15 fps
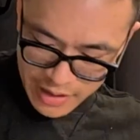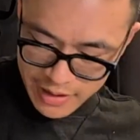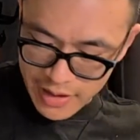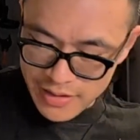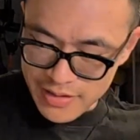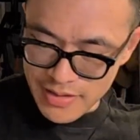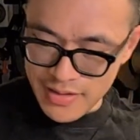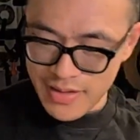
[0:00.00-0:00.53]
I
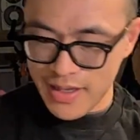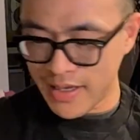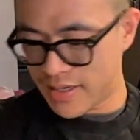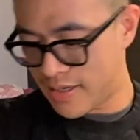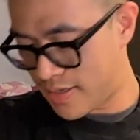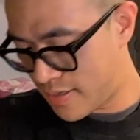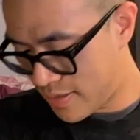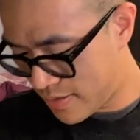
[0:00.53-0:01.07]
got this
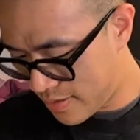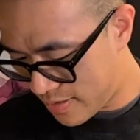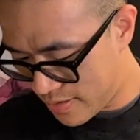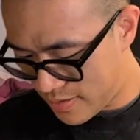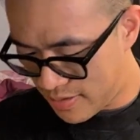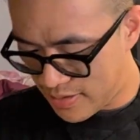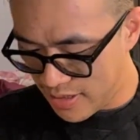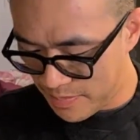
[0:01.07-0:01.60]
like
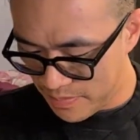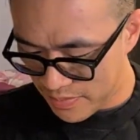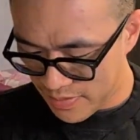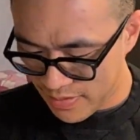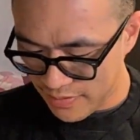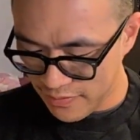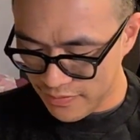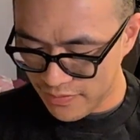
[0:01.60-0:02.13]
deep
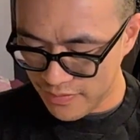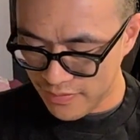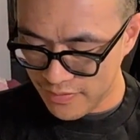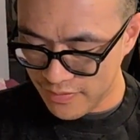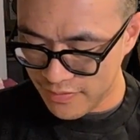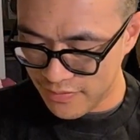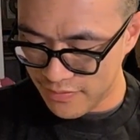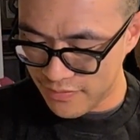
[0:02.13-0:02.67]

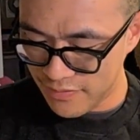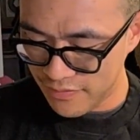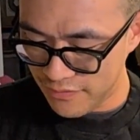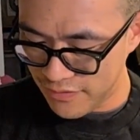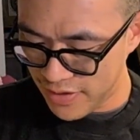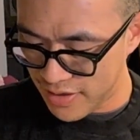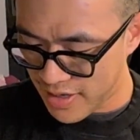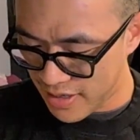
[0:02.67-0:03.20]

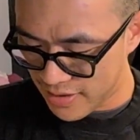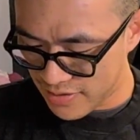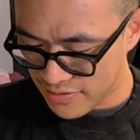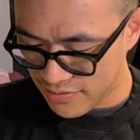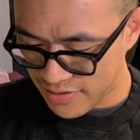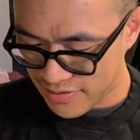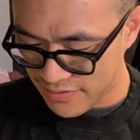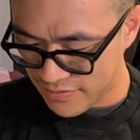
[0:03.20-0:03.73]
V-neck
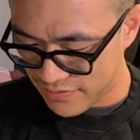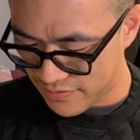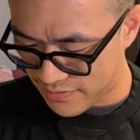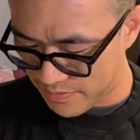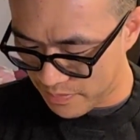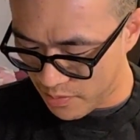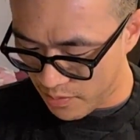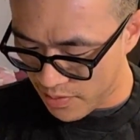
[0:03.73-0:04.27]
sort of
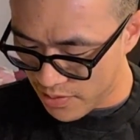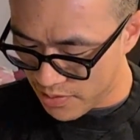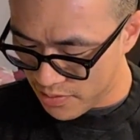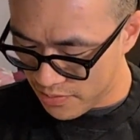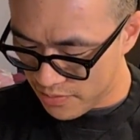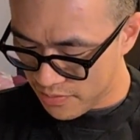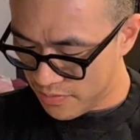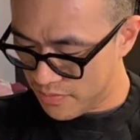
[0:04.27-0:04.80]

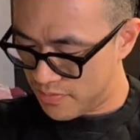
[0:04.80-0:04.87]
polo.